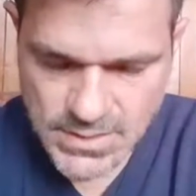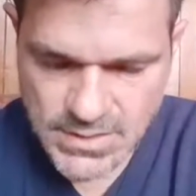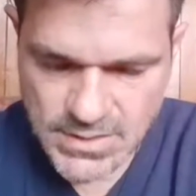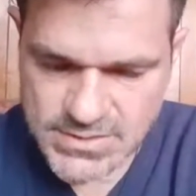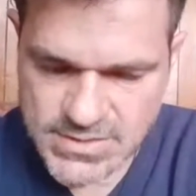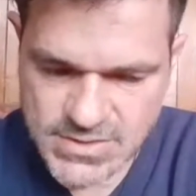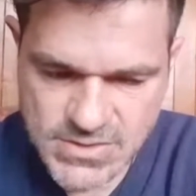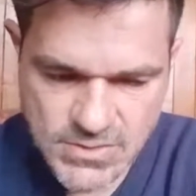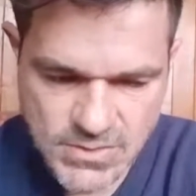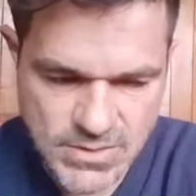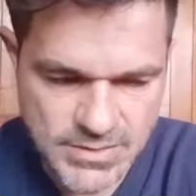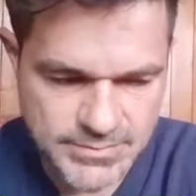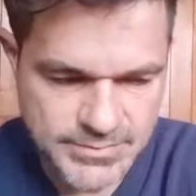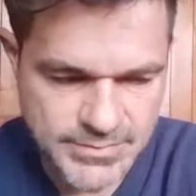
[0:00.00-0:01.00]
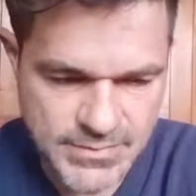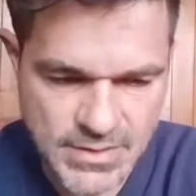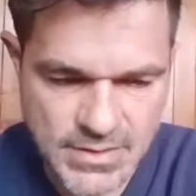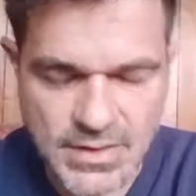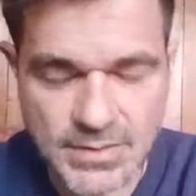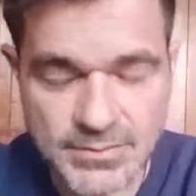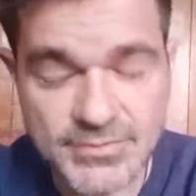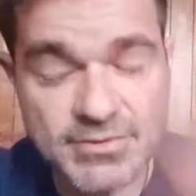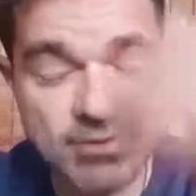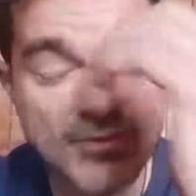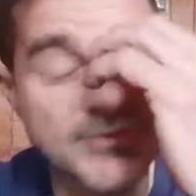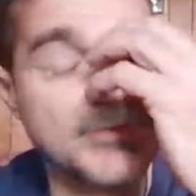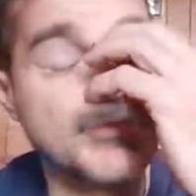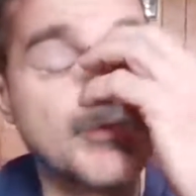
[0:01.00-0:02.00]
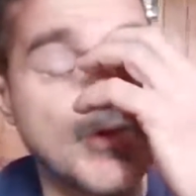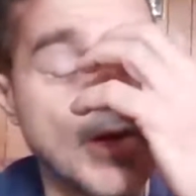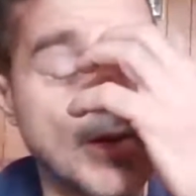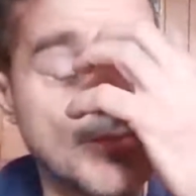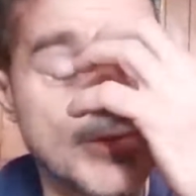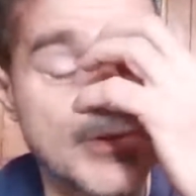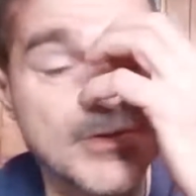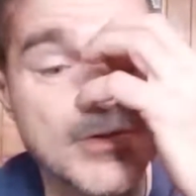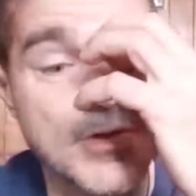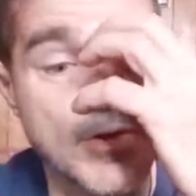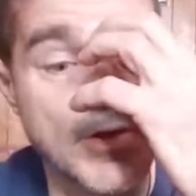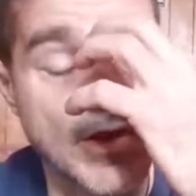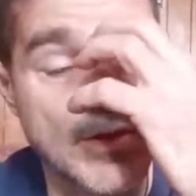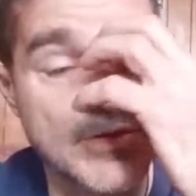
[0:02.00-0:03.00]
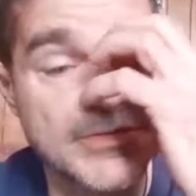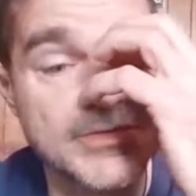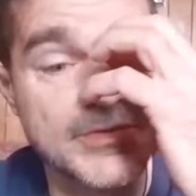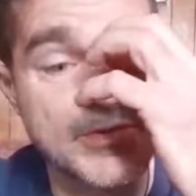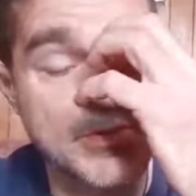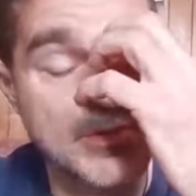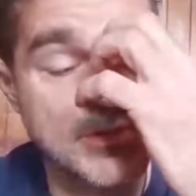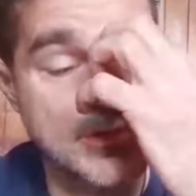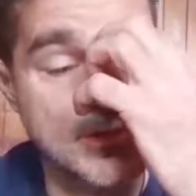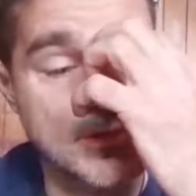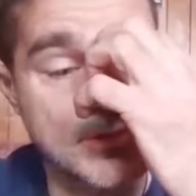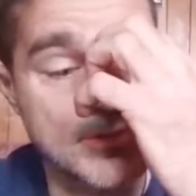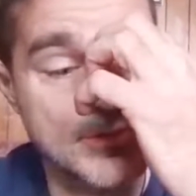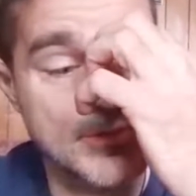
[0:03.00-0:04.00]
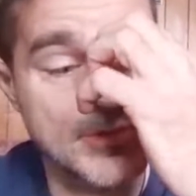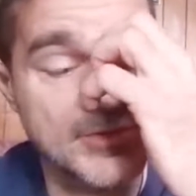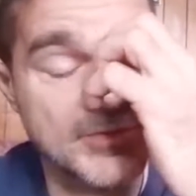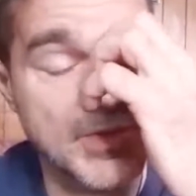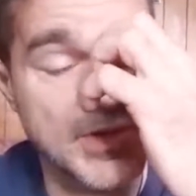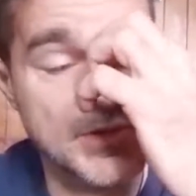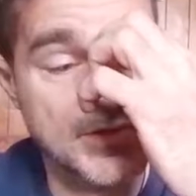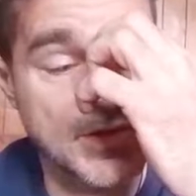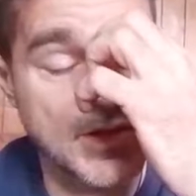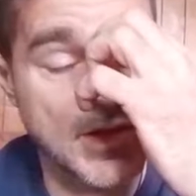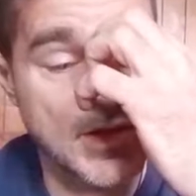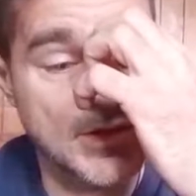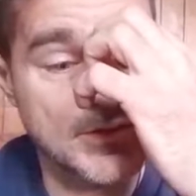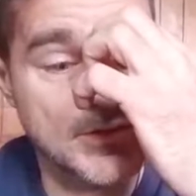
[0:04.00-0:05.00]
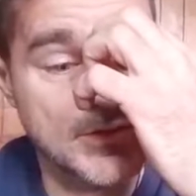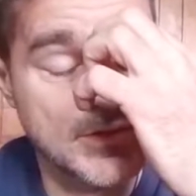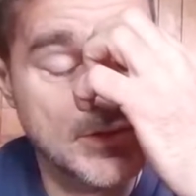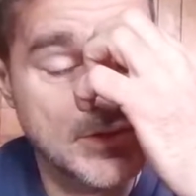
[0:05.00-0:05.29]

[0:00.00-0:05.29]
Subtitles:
I just saw I'm still subscribed to the Crow House, despite the guy's,